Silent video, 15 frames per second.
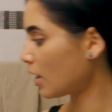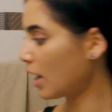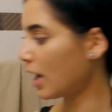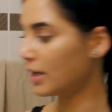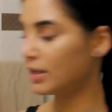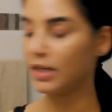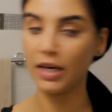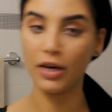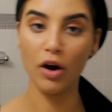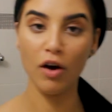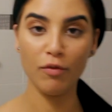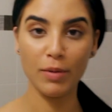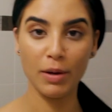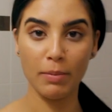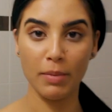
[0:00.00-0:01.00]
I take
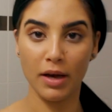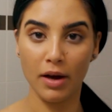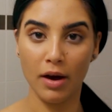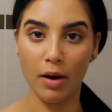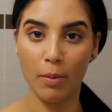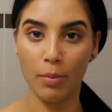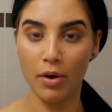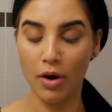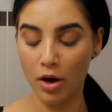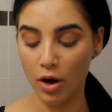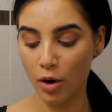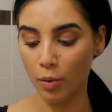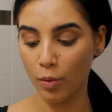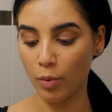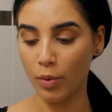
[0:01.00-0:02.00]
off my makeup
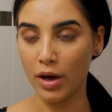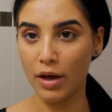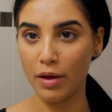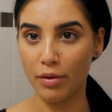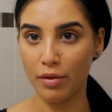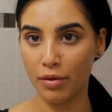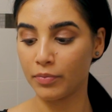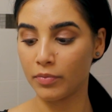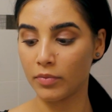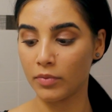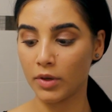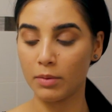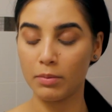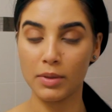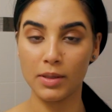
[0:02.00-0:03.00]
with
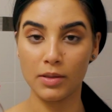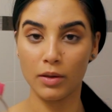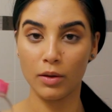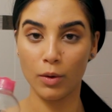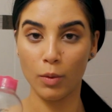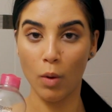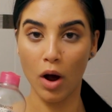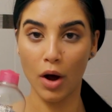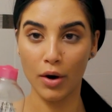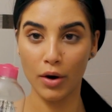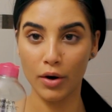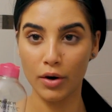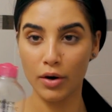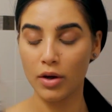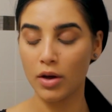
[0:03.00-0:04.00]
micellar
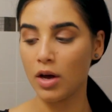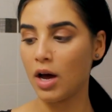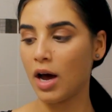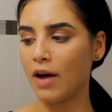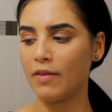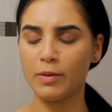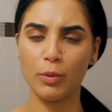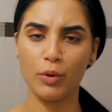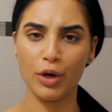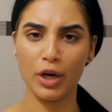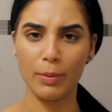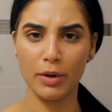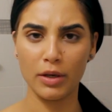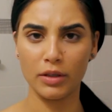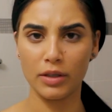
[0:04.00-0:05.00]
water I've
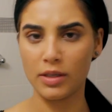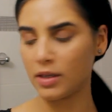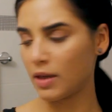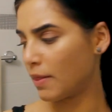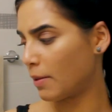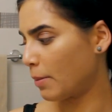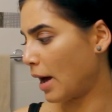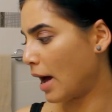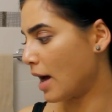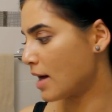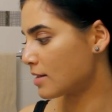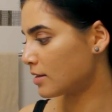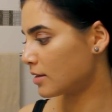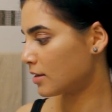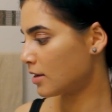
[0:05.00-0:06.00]
spoken about this in the
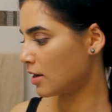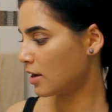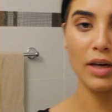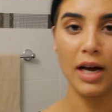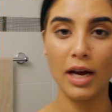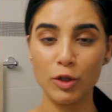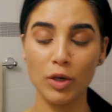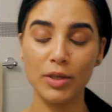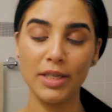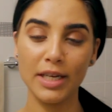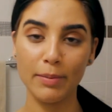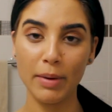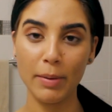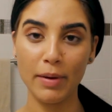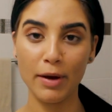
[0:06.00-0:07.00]
past. So I
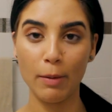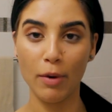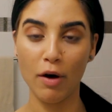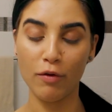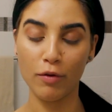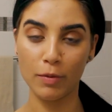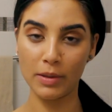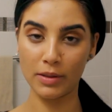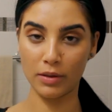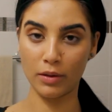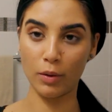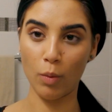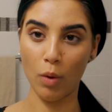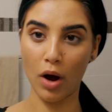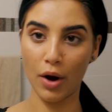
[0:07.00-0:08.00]
take my makeup off with
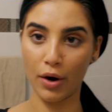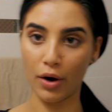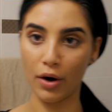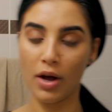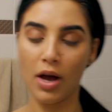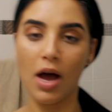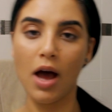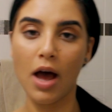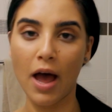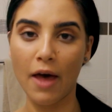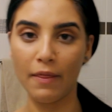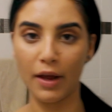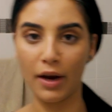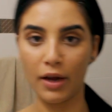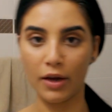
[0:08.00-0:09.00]
micellar water
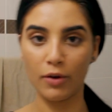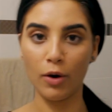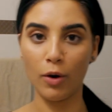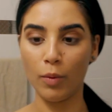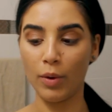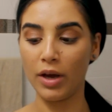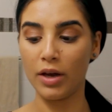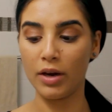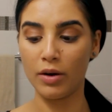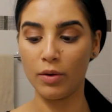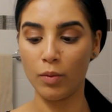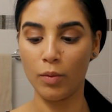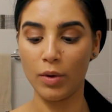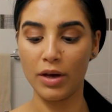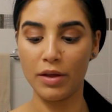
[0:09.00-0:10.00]
and then I go
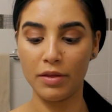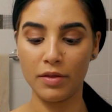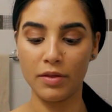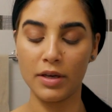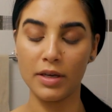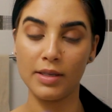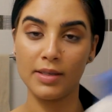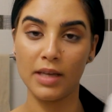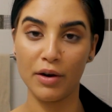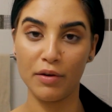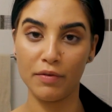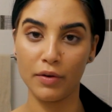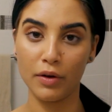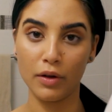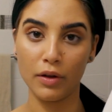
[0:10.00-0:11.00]
in with the
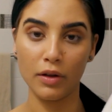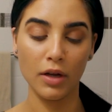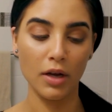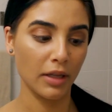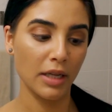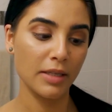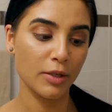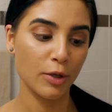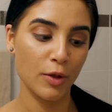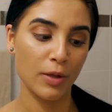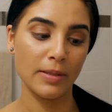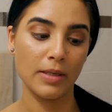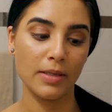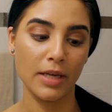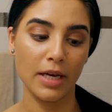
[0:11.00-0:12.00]
Cetaphil cleanser.
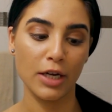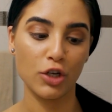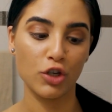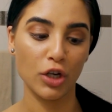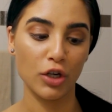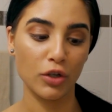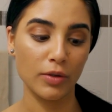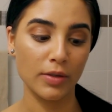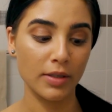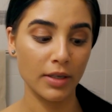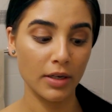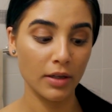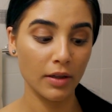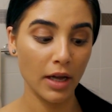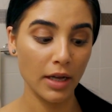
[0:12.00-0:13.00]
This is a gentle
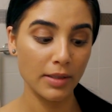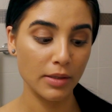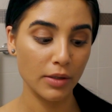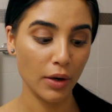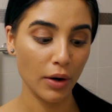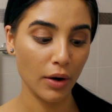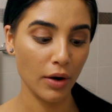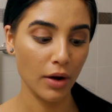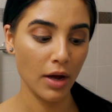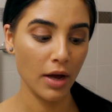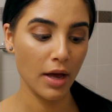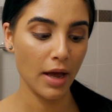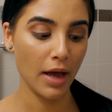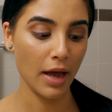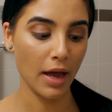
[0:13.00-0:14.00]
skin cleanser
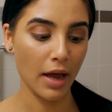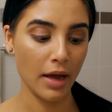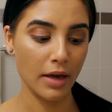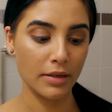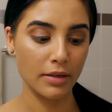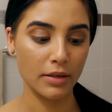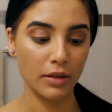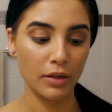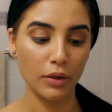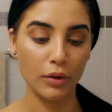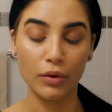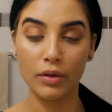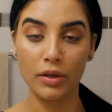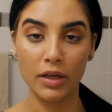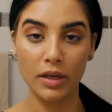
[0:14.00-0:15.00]
and
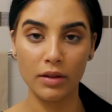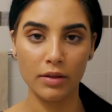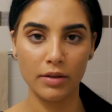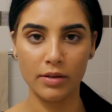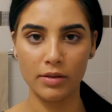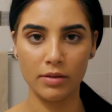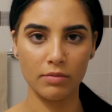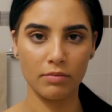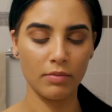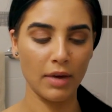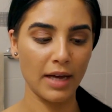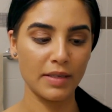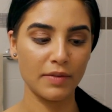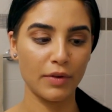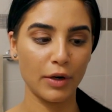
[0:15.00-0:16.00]
literally this
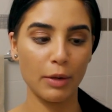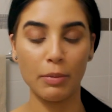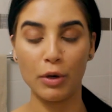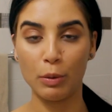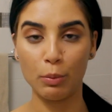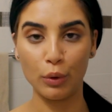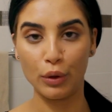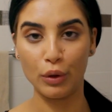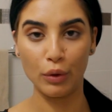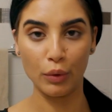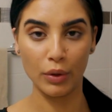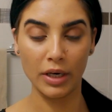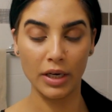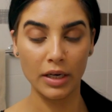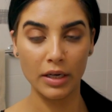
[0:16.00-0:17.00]
has very minimal
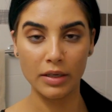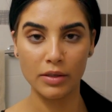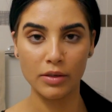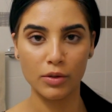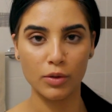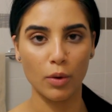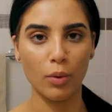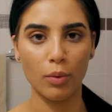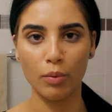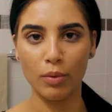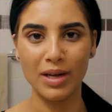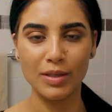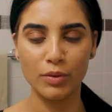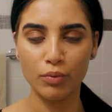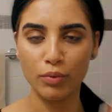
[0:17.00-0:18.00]
ingredients so
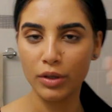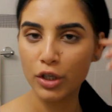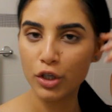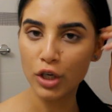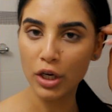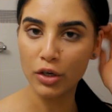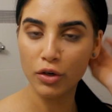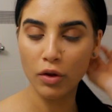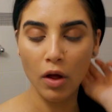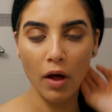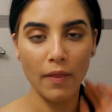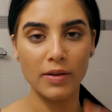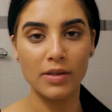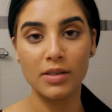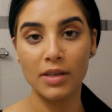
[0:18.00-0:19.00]
it's really gentle
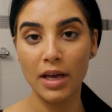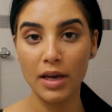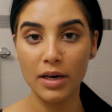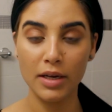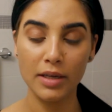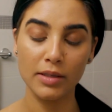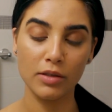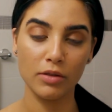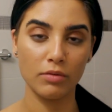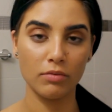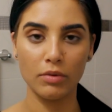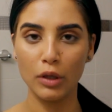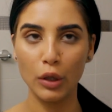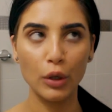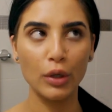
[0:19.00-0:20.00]
on the skin it's
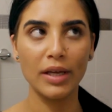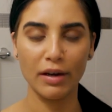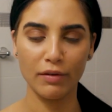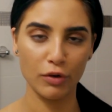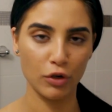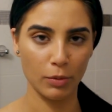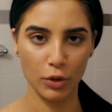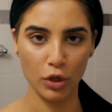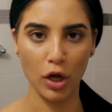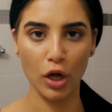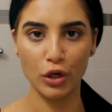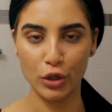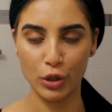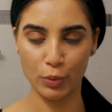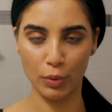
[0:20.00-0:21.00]
literally every
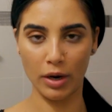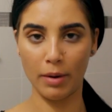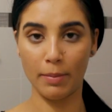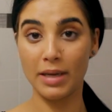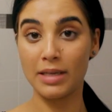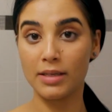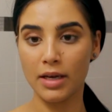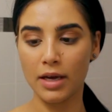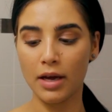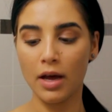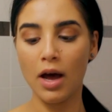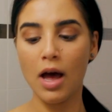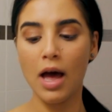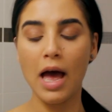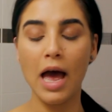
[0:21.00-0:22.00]
dermatologist recommends it
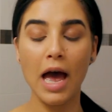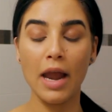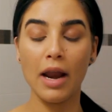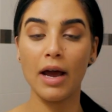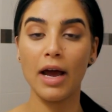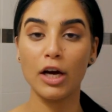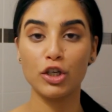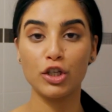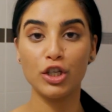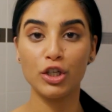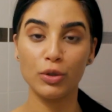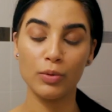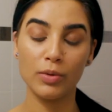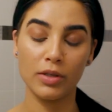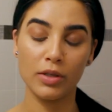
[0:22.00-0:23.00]
and i actually
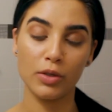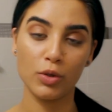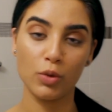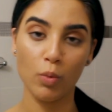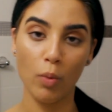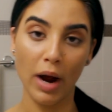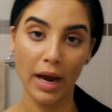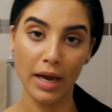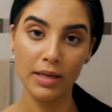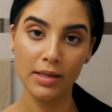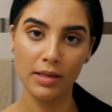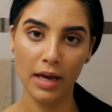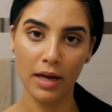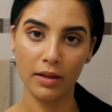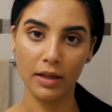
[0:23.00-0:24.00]
use this
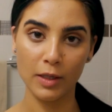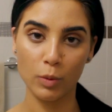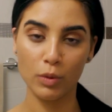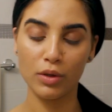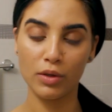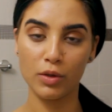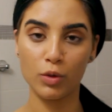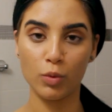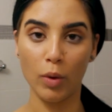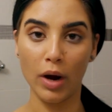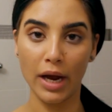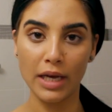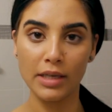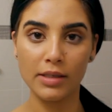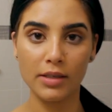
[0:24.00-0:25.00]
twice i cleanse with this
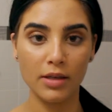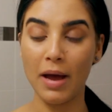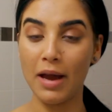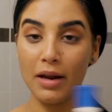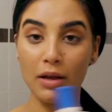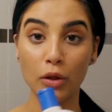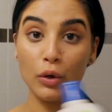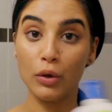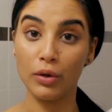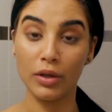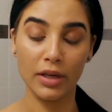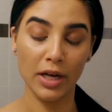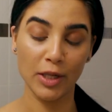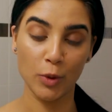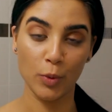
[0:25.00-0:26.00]
twice and it literally
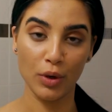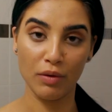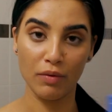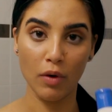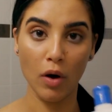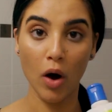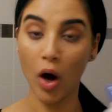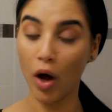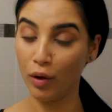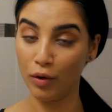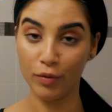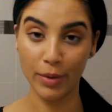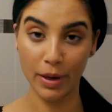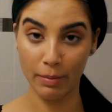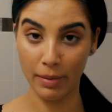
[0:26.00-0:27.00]
gets rid of all
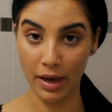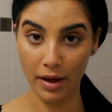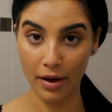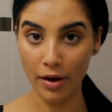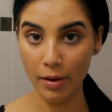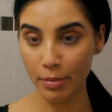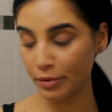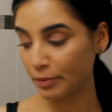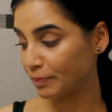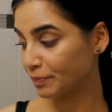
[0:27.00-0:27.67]
of my makeup